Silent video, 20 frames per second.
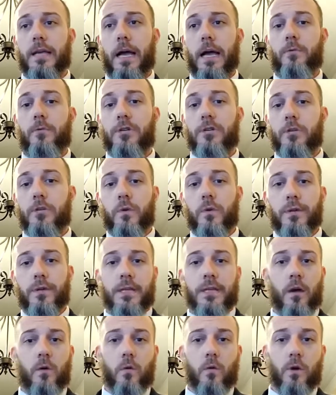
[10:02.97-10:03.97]
I was just willing
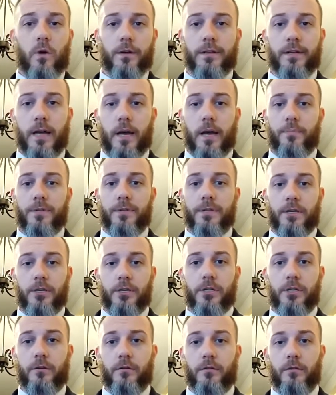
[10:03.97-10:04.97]
to outwork the
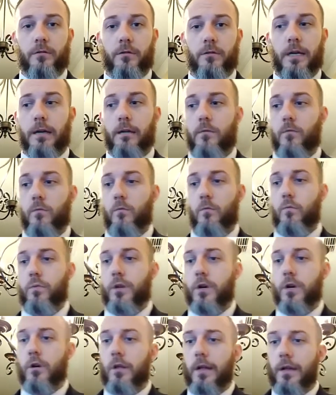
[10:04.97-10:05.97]
competition. Like,
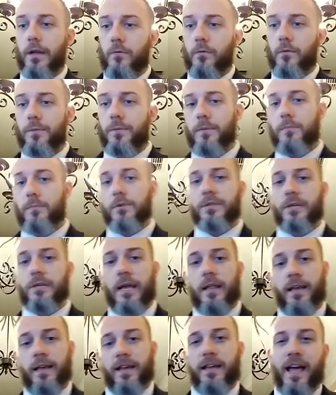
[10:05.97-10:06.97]
like when people,
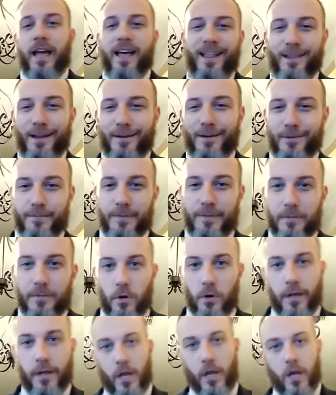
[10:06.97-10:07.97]
I love when people are
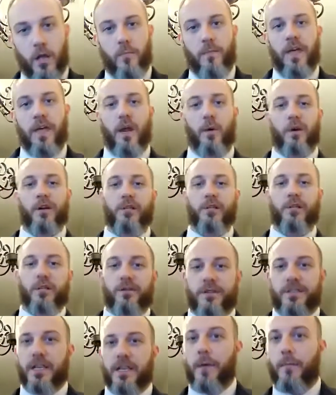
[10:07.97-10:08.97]
like, oh man, I worked
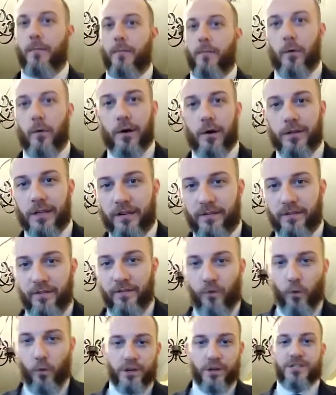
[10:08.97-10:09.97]
overtime. I worked like
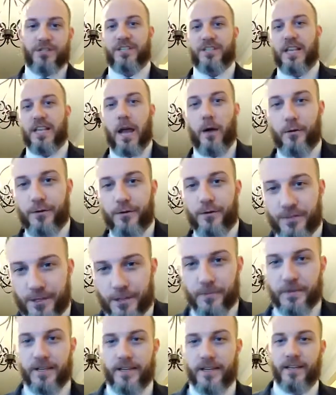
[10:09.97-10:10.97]
46 hours this week.